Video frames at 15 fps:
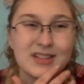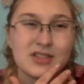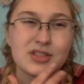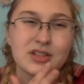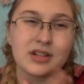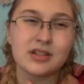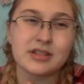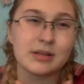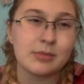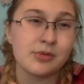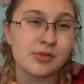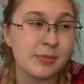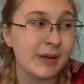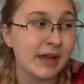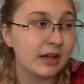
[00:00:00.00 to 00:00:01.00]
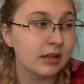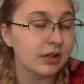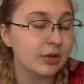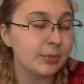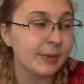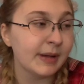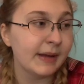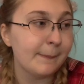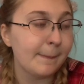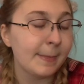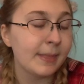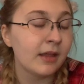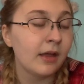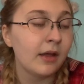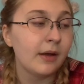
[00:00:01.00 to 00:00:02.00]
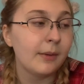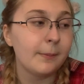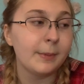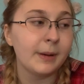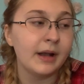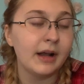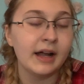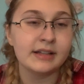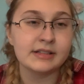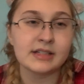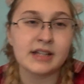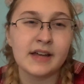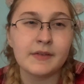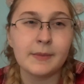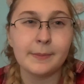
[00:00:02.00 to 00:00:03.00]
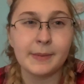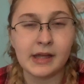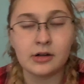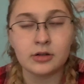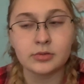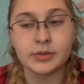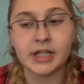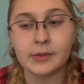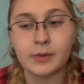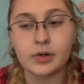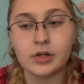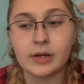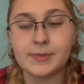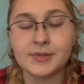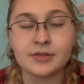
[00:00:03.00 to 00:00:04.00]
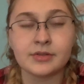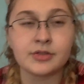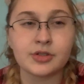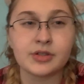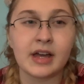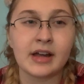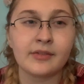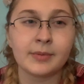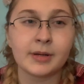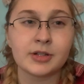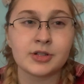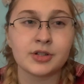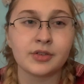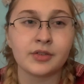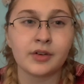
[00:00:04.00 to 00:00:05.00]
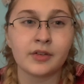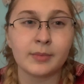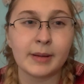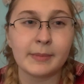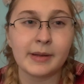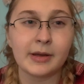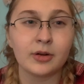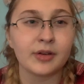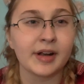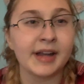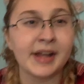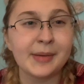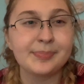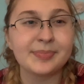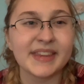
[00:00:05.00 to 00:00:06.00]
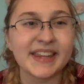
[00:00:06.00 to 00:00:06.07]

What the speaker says: Just gonna sleep through the pain a little bit. But I did have a bagel when I woke up, so I'll show that picture of my bagel right now.